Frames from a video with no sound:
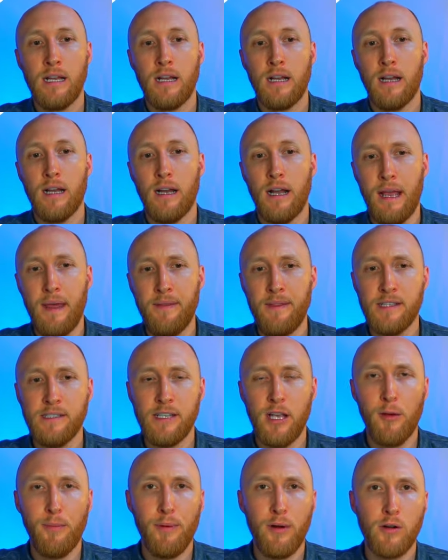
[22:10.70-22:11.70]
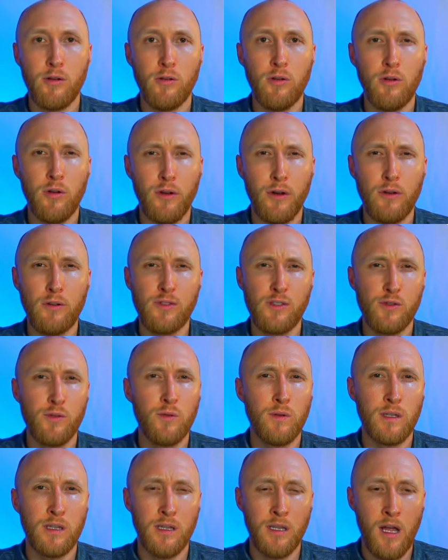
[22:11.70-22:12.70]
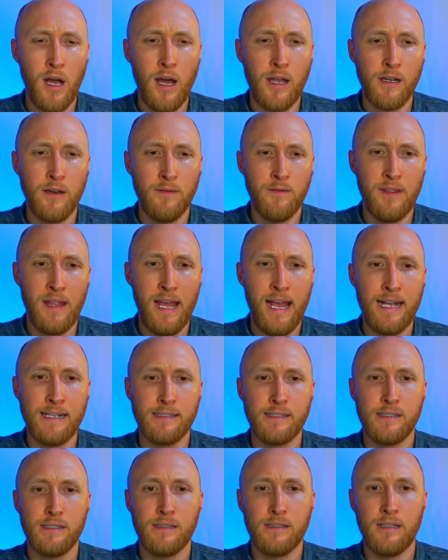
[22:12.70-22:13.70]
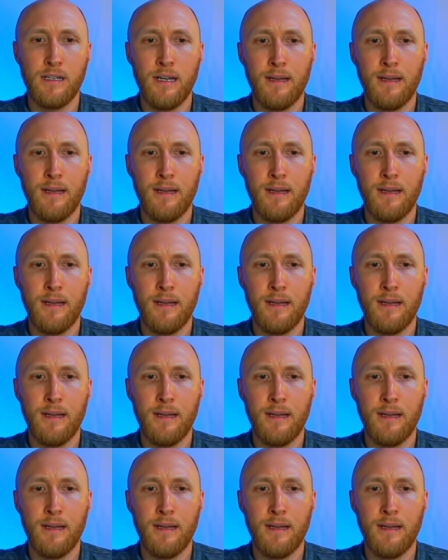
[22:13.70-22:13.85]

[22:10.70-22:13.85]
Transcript: And this help article goes through a lot of that.